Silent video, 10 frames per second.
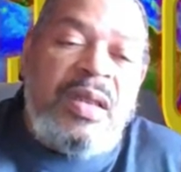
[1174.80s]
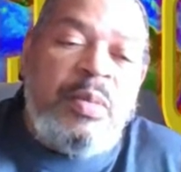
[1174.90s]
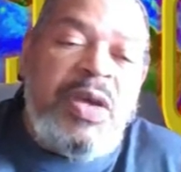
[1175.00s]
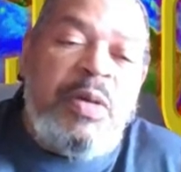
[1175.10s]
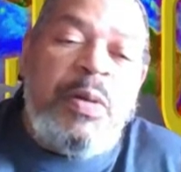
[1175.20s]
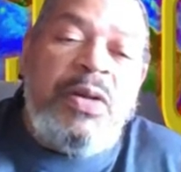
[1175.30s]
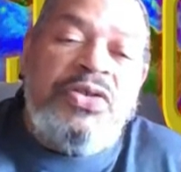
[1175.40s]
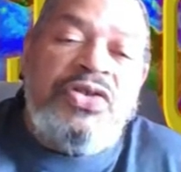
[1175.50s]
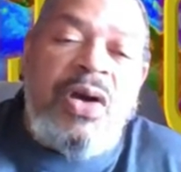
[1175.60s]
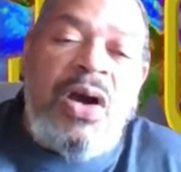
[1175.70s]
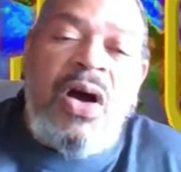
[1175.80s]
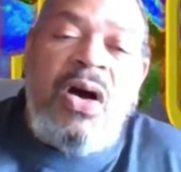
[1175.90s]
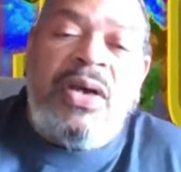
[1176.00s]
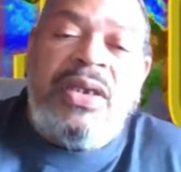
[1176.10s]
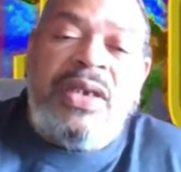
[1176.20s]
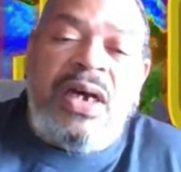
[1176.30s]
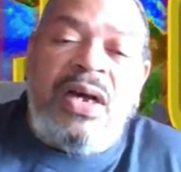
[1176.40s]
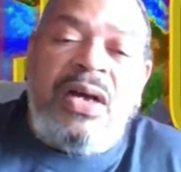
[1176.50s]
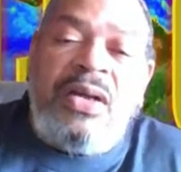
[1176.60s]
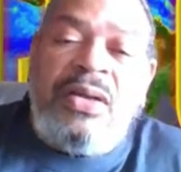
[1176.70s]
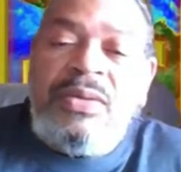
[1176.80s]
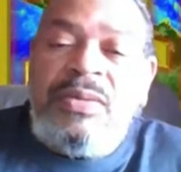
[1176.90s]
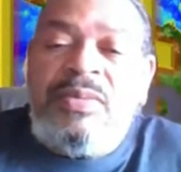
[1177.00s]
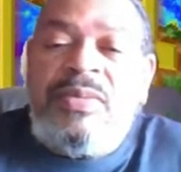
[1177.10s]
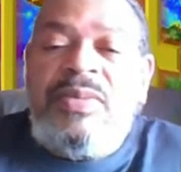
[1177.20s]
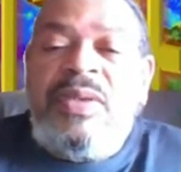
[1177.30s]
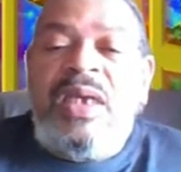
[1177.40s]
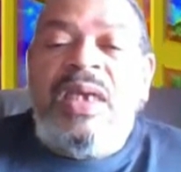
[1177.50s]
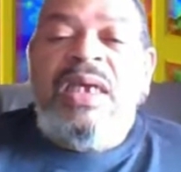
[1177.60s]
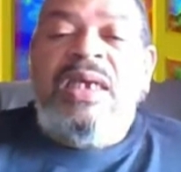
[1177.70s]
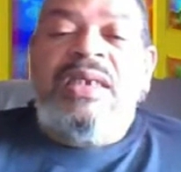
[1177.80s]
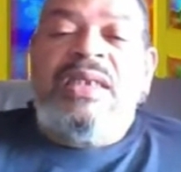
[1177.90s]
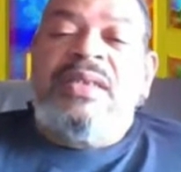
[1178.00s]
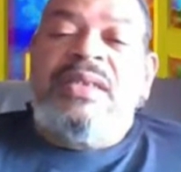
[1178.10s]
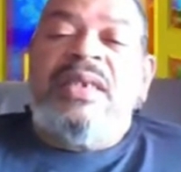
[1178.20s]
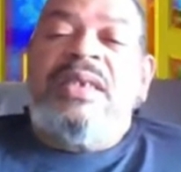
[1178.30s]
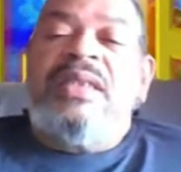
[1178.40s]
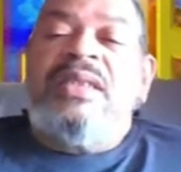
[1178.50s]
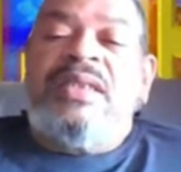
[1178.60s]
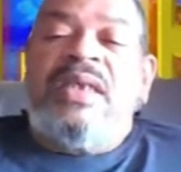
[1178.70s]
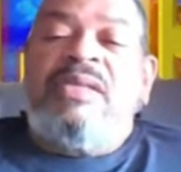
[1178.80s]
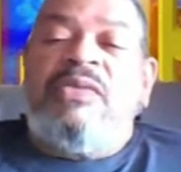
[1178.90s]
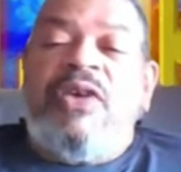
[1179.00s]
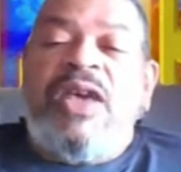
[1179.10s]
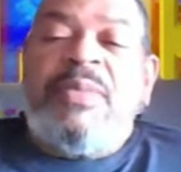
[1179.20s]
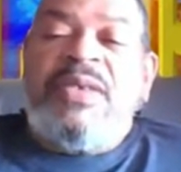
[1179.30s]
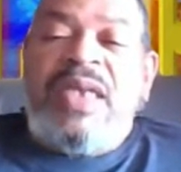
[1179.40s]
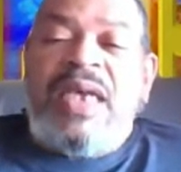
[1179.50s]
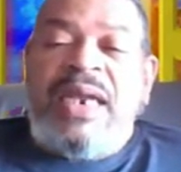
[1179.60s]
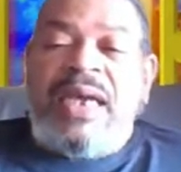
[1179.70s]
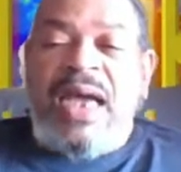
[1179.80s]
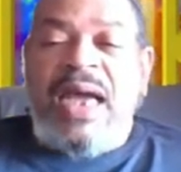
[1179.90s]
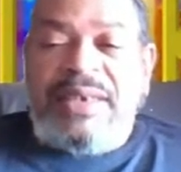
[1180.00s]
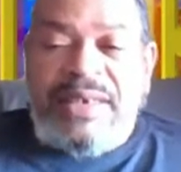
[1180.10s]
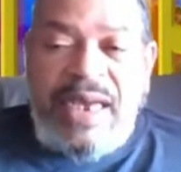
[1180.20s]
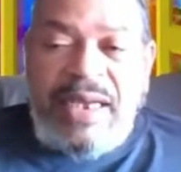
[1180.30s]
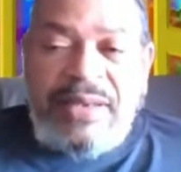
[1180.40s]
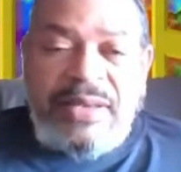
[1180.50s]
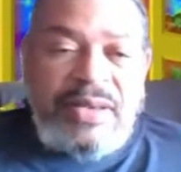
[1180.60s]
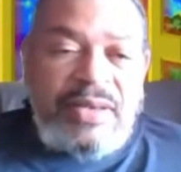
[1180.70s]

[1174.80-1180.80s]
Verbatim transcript: The people are strong and tall, descendants of the famous Anakite giants.